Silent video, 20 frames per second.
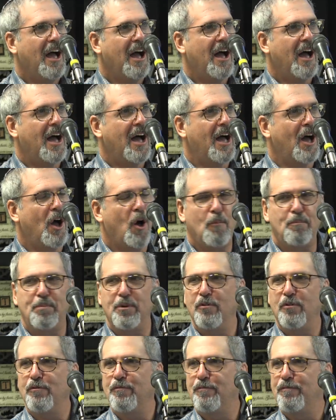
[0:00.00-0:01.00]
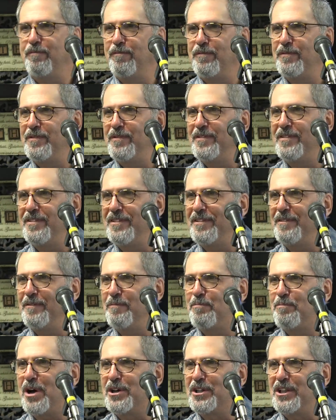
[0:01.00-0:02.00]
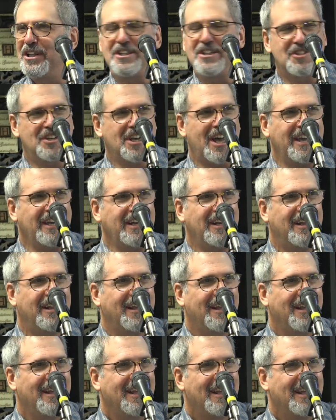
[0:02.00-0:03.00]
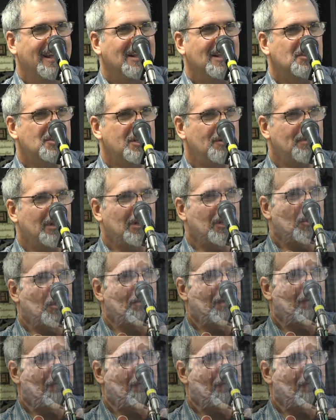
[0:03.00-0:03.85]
hope you buckle in tight. It's going to be a little bit of